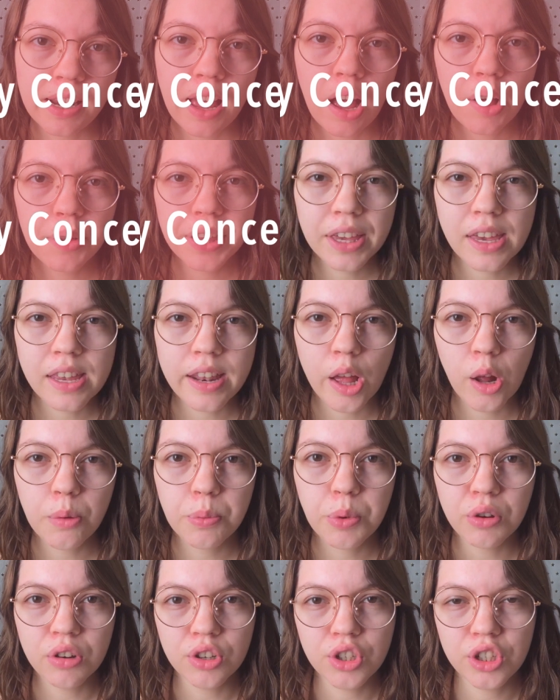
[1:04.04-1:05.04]
and how they can
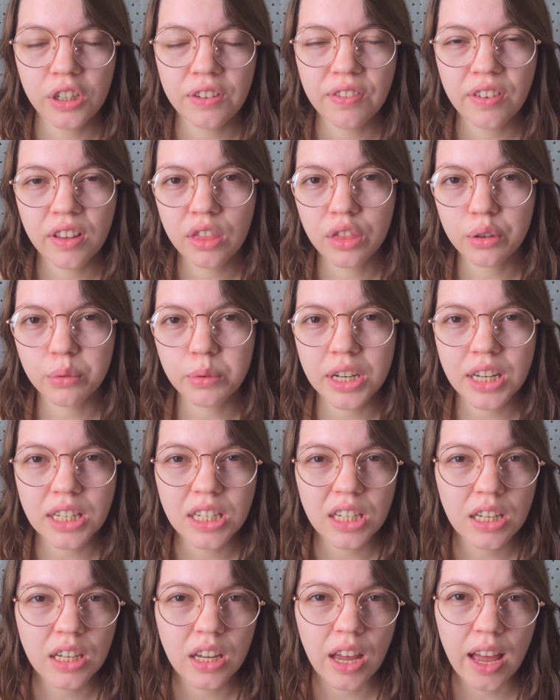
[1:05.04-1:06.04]
help you achieve a
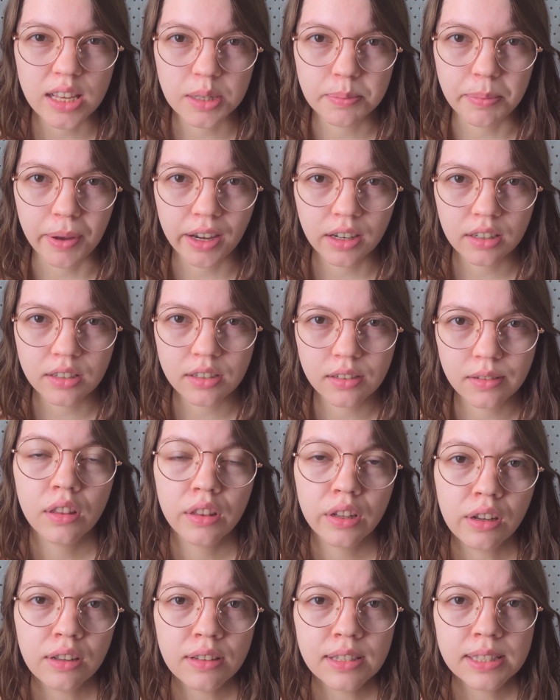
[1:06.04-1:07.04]
3D aspect.
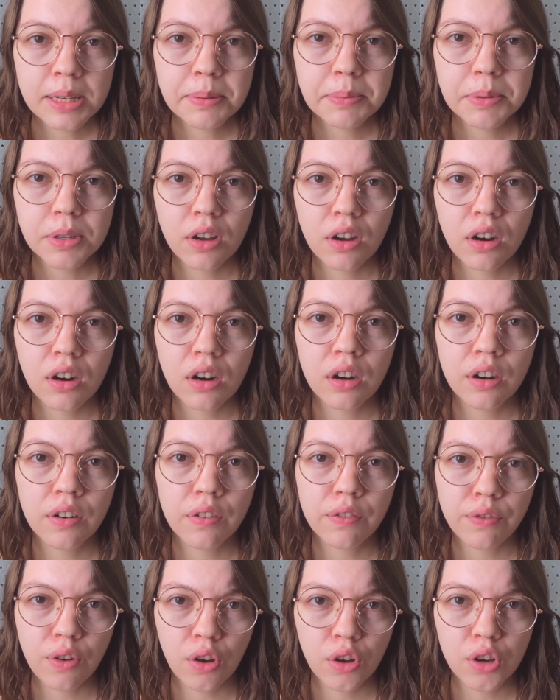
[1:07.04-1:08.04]
The concepts
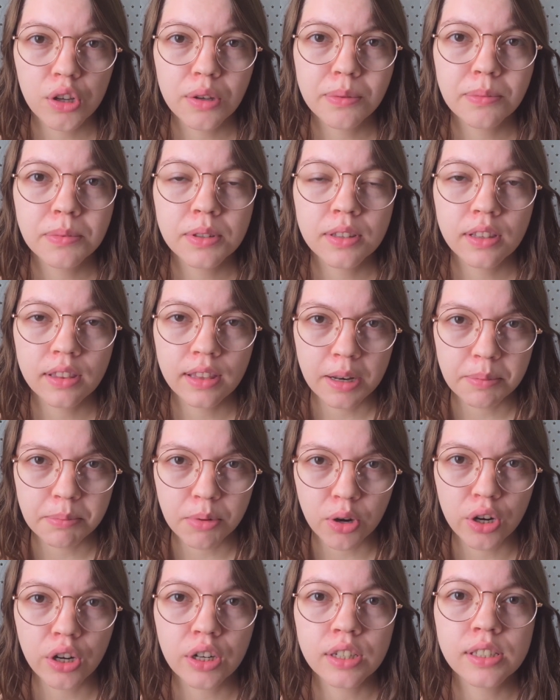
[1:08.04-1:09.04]
are volumes,
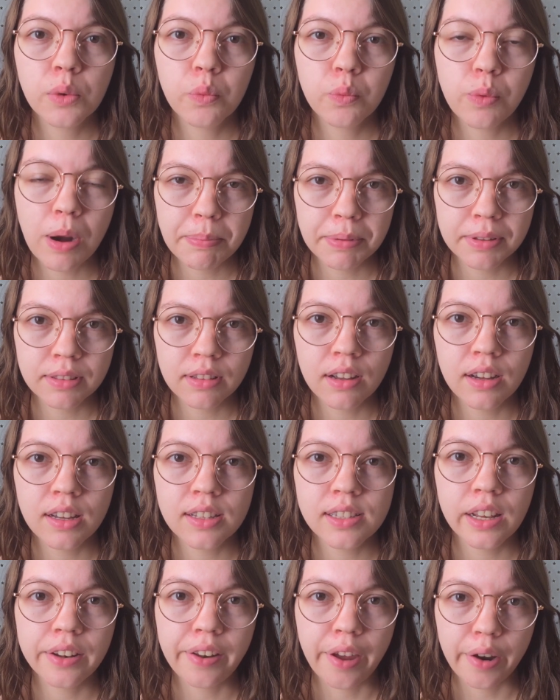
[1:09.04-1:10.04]
landmarks, wrapping
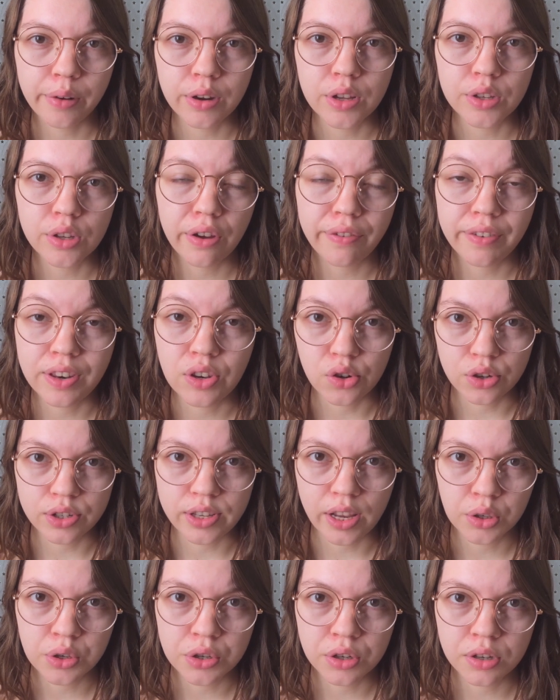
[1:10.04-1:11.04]
lines, and areas of
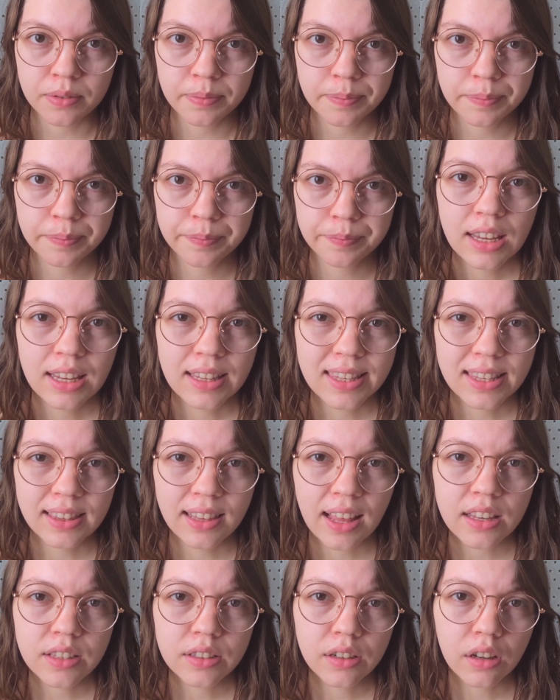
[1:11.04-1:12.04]
intersection. It's
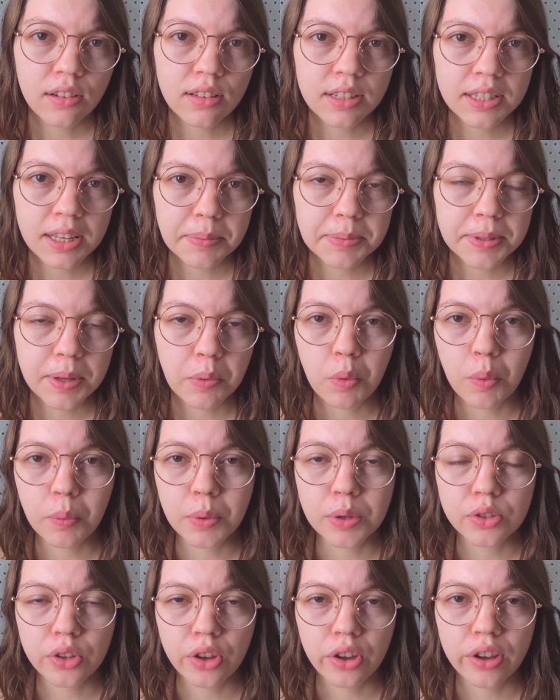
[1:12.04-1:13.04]
less concepts than what
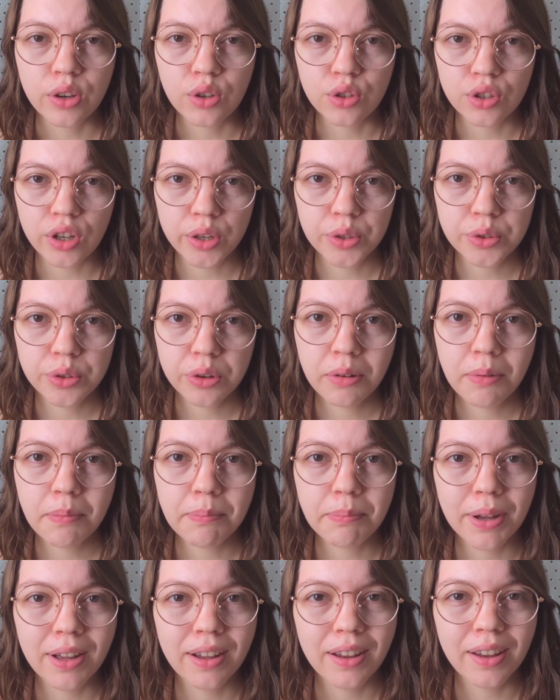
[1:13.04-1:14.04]
we saw in gesture,
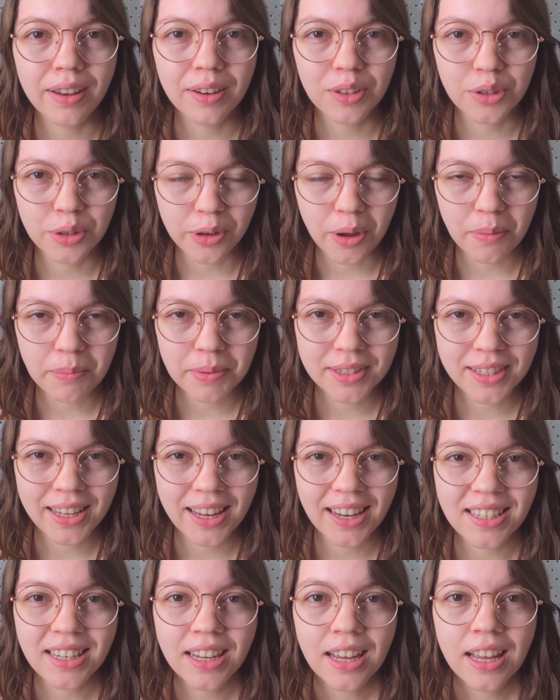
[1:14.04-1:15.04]
but to
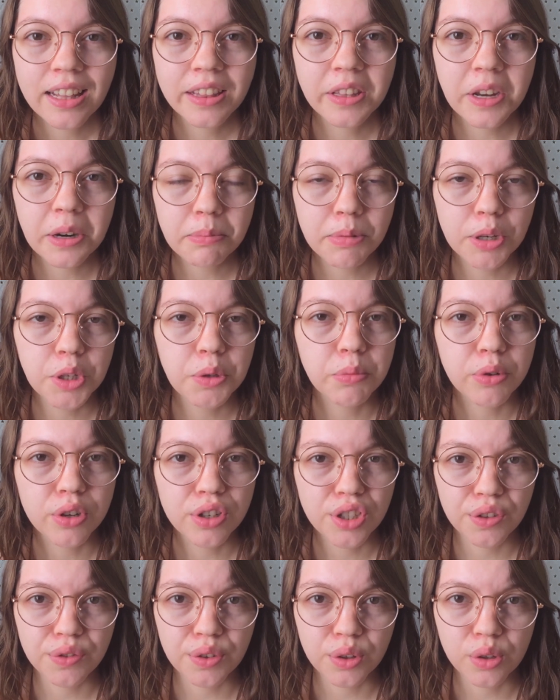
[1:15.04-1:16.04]
compensate, they're much more
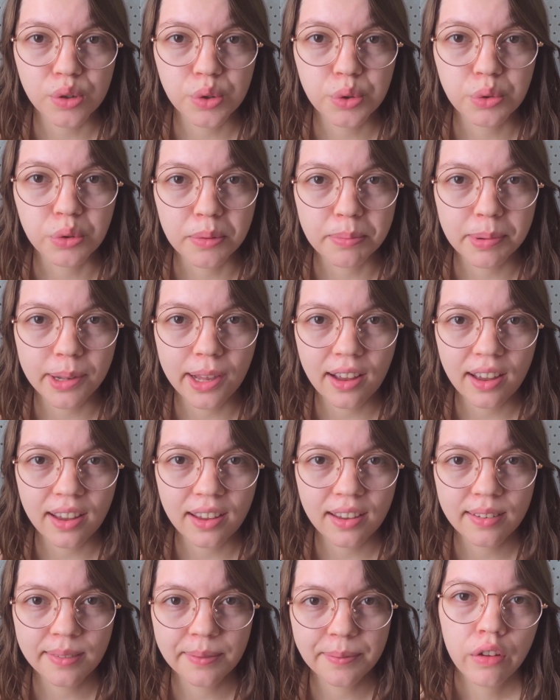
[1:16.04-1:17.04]
difficult to
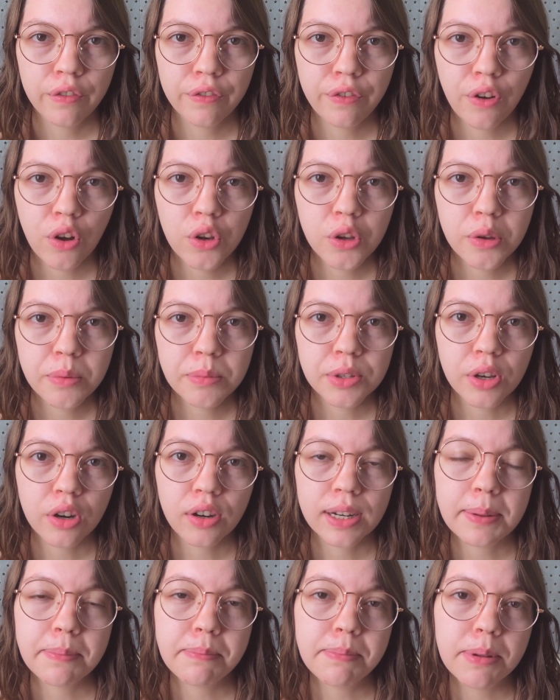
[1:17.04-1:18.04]
apply. Volumes
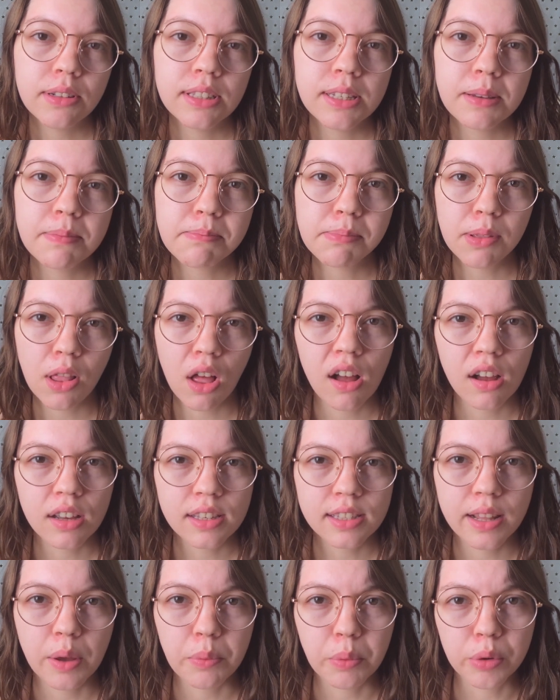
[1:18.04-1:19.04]
are the building
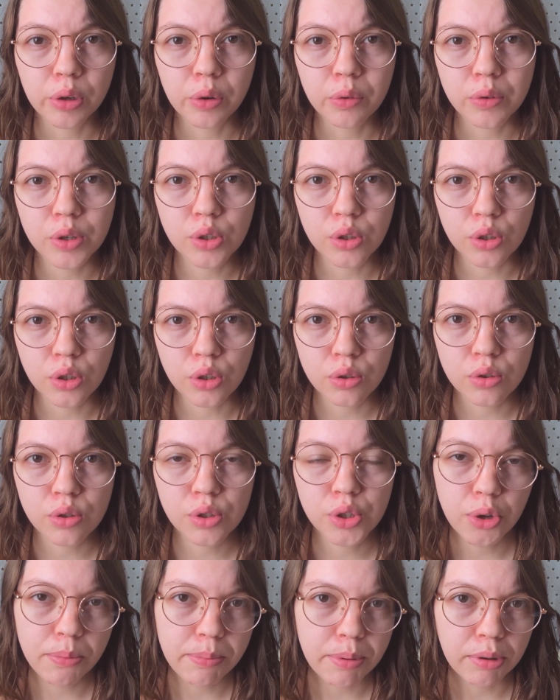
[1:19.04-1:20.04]
blocks that we're going to use
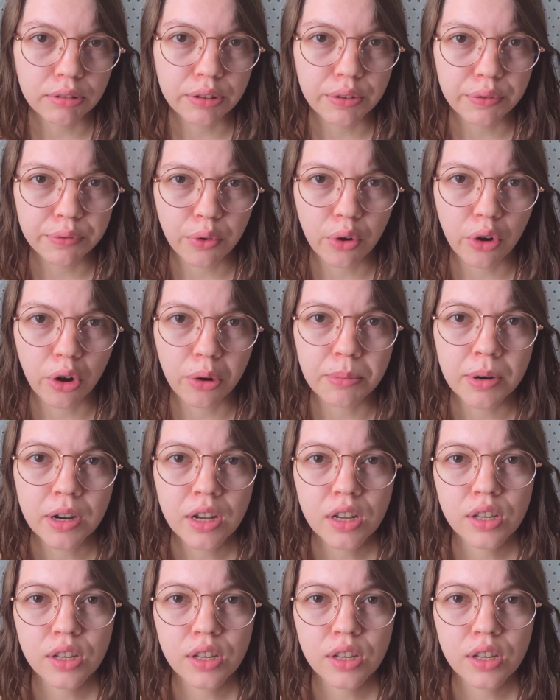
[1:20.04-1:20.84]
to build the form,